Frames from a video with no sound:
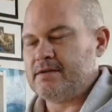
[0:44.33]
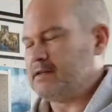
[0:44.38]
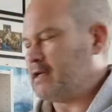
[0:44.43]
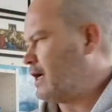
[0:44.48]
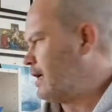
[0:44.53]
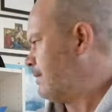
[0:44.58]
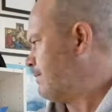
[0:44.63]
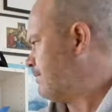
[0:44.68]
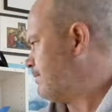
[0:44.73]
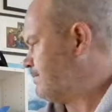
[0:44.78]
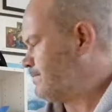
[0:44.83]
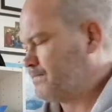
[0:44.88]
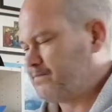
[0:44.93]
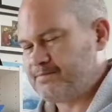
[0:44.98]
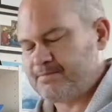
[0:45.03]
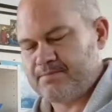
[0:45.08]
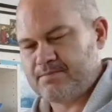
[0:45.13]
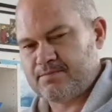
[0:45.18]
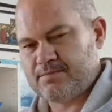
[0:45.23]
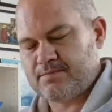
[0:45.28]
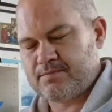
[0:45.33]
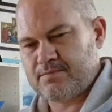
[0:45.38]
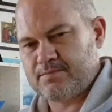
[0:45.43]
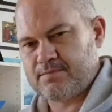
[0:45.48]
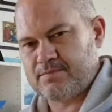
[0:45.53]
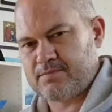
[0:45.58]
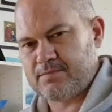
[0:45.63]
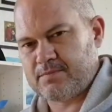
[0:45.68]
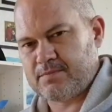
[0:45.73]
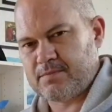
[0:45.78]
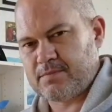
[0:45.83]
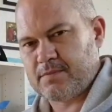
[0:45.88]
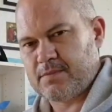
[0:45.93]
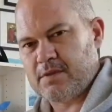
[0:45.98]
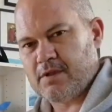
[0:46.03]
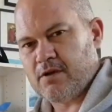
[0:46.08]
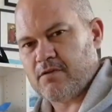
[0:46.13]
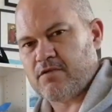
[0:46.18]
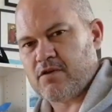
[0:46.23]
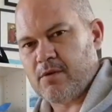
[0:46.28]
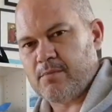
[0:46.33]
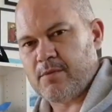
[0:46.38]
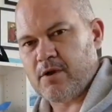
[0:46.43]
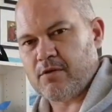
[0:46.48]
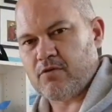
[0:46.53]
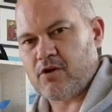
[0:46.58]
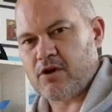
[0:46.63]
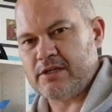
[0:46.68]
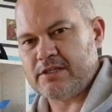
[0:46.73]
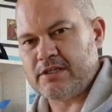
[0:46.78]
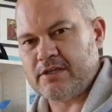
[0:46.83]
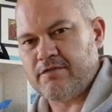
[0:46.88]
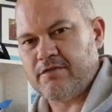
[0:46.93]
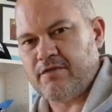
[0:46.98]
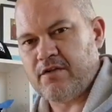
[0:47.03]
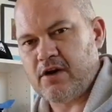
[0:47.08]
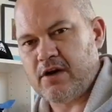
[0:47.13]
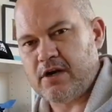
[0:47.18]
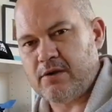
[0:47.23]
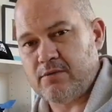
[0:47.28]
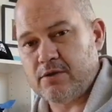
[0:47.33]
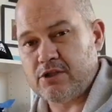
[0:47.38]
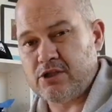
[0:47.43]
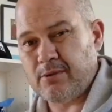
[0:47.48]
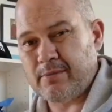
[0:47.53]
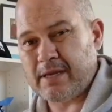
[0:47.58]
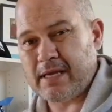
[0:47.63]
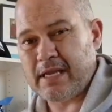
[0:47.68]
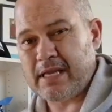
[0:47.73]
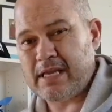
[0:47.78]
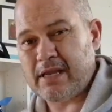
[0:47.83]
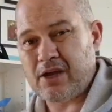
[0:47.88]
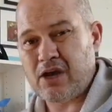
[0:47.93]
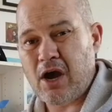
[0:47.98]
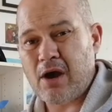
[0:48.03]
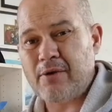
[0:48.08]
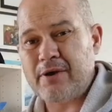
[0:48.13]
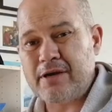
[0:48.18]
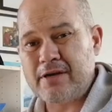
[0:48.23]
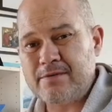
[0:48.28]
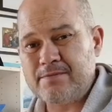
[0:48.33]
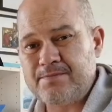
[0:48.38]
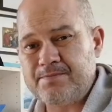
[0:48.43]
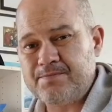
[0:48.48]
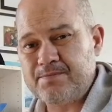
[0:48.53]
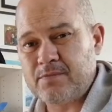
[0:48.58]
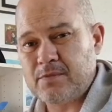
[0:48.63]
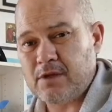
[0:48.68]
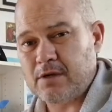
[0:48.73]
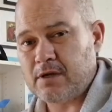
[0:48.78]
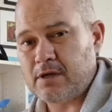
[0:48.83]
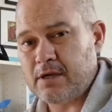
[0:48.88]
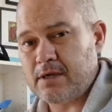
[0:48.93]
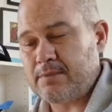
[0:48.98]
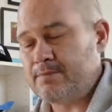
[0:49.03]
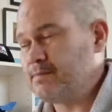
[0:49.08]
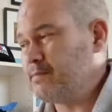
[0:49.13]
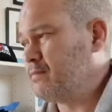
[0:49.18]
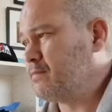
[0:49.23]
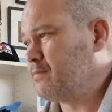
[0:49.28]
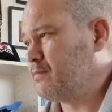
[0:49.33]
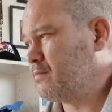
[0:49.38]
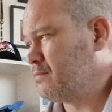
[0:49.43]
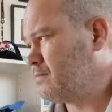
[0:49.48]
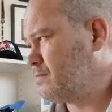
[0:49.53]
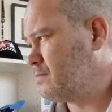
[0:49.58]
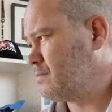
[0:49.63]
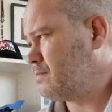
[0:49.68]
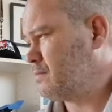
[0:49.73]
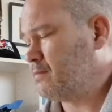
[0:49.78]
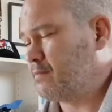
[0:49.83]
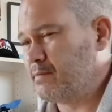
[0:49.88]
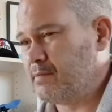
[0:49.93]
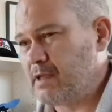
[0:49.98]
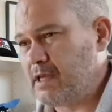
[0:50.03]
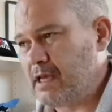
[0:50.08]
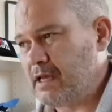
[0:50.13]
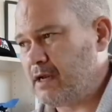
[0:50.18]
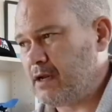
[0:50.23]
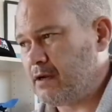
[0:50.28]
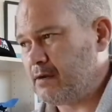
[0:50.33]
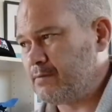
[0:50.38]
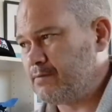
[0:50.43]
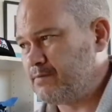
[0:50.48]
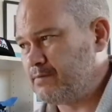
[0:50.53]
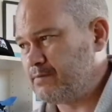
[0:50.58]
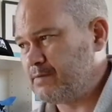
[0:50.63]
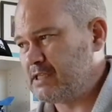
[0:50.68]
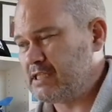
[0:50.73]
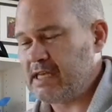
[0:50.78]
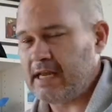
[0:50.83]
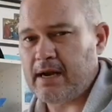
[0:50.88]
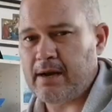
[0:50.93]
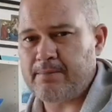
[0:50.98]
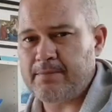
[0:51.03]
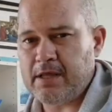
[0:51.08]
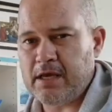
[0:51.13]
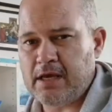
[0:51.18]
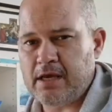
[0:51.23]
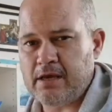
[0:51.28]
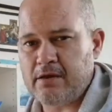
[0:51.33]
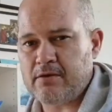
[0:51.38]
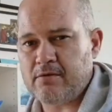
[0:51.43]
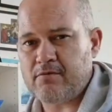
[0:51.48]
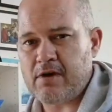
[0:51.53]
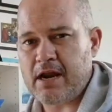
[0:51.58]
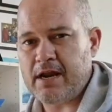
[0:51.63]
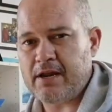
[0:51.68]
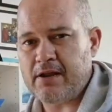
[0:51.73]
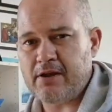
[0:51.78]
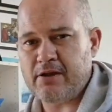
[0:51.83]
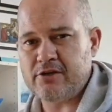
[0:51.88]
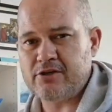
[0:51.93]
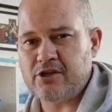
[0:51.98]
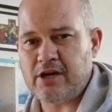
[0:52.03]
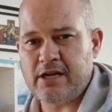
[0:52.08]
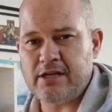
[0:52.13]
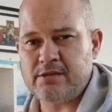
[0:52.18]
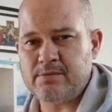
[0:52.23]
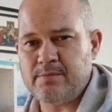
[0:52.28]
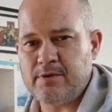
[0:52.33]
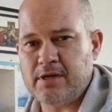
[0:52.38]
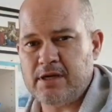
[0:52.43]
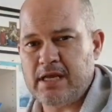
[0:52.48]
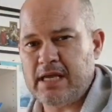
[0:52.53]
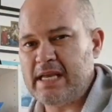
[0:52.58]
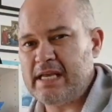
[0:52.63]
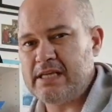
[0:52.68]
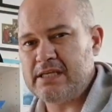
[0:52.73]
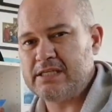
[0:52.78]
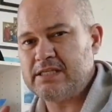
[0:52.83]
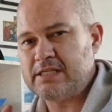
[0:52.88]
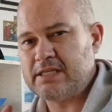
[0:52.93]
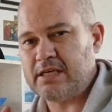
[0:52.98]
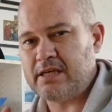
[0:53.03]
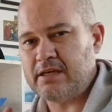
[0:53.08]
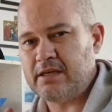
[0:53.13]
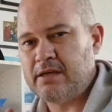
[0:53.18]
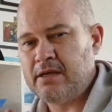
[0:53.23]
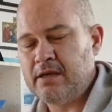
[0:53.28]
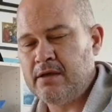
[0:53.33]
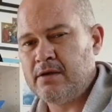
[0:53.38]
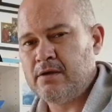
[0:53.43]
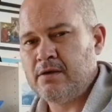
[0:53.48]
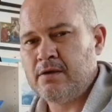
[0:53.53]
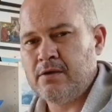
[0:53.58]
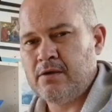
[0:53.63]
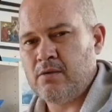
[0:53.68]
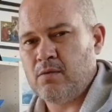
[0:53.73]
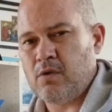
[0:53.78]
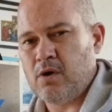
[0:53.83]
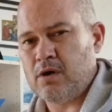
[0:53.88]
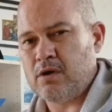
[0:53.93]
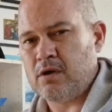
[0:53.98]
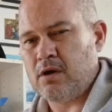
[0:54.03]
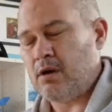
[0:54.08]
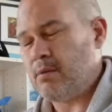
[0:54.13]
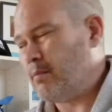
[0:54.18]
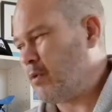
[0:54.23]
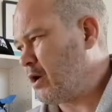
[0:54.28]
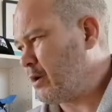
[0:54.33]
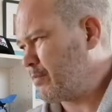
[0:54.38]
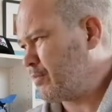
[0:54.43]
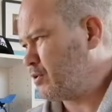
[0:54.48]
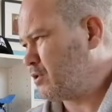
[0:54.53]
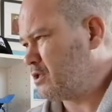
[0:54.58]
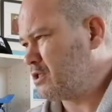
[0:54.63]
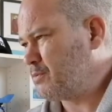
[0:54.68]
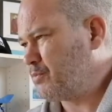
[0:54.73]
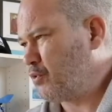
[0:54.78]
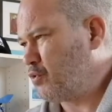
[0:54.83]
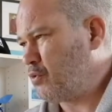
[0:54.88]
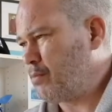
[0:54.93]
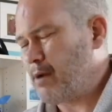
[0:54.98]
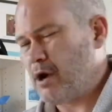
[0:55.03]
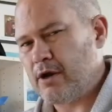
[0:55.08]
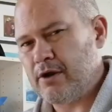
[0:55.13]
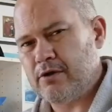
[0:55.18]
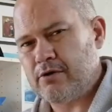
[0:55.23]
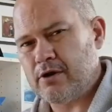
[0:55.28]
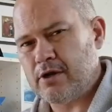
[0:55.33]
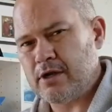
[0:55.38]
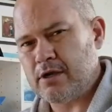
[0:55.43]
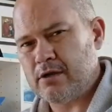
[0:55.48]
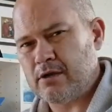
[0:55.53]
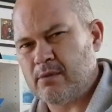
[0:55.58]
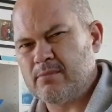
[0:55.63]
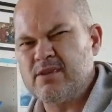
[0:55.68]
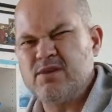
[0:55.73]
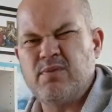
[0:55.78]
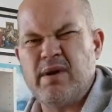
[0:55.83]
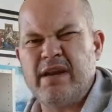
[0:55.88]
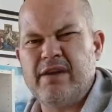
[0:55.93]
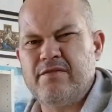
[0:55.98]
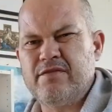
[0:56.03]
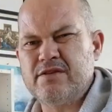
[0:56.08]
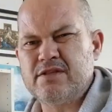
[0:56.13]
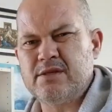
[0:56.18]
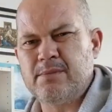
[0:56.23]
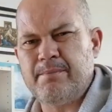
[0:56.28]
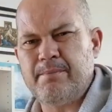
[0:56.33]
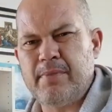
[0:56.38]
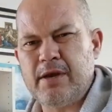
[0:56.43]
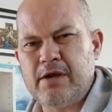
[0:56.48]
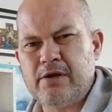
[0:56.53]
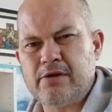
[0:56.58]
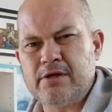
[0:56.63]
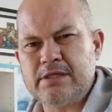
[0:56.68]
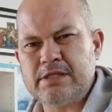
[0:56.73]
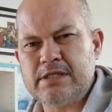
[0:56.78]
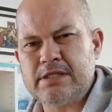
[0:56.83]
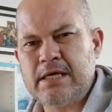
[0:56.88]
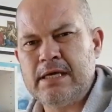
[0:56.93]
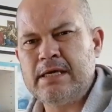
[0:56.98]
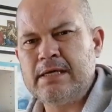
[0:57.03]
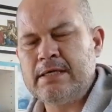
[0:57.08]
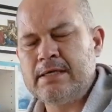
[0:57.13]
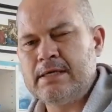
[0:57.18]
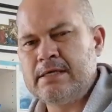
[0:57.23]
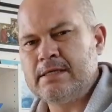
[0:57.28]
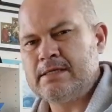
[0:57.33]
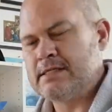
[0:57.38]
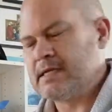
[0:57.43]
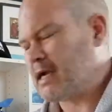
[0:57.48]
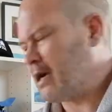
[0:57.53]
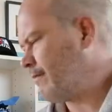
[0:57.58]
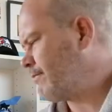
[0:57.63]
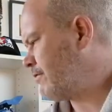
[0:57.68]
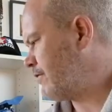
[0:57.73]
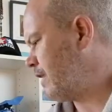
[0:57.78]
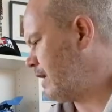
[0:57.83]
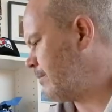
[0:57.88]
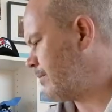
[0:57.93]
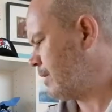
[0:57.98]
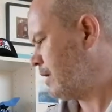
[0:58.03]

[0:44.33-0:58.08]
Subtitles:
Now I've got my Rising Fighter, which I'm going to get going. I'm going to get a setup there, a radio, transmitter, ESC, whatnot. Might put a sport motor in it. I'm just waiting for some bearings to come for that.